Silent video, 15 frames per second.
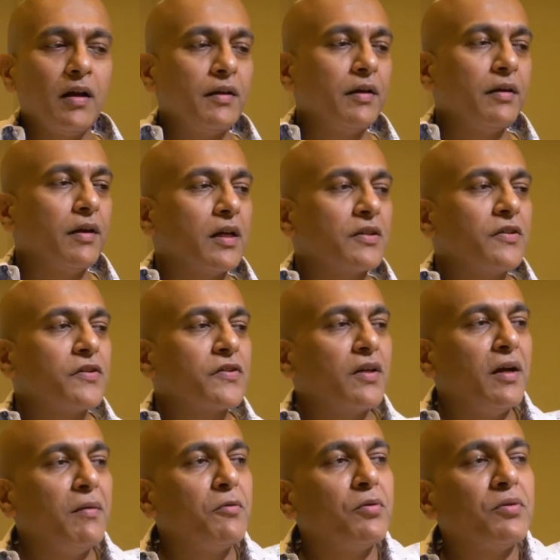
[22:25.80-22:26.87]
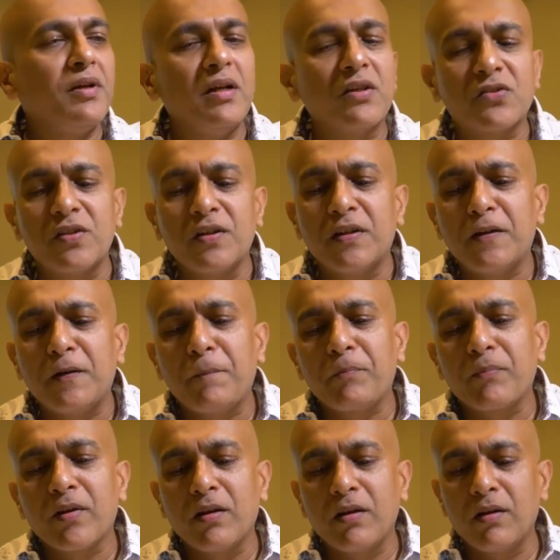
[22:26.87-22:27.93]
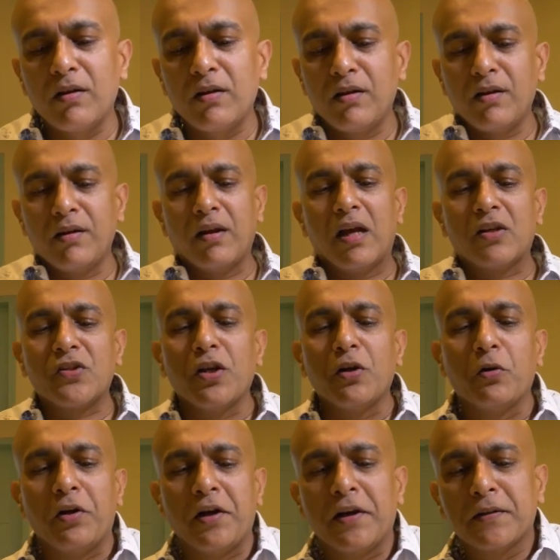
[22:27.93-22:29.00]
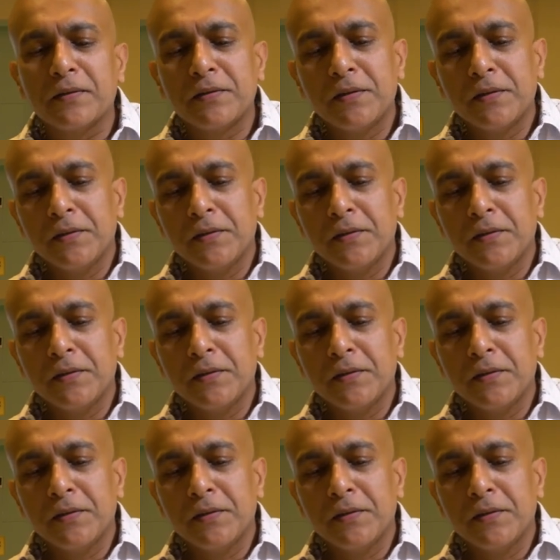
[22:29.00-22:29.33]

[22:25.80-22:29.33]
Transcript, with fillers: I think next it's time to taste the nasi goreng.